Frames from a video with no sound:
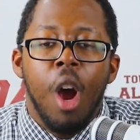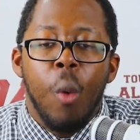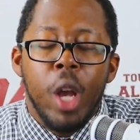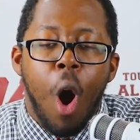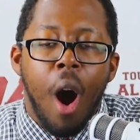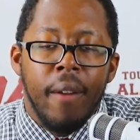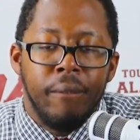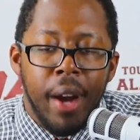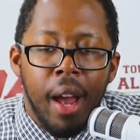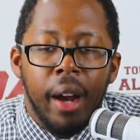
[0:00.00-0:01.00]
we are
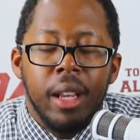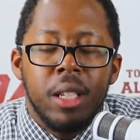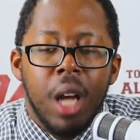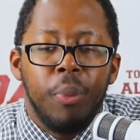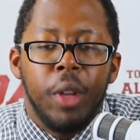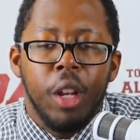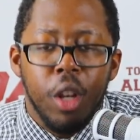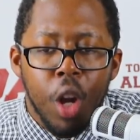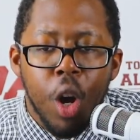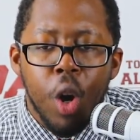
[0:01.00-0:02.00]
unveiling
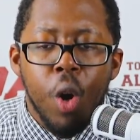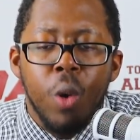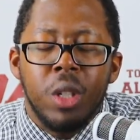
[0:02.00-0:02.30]
something new,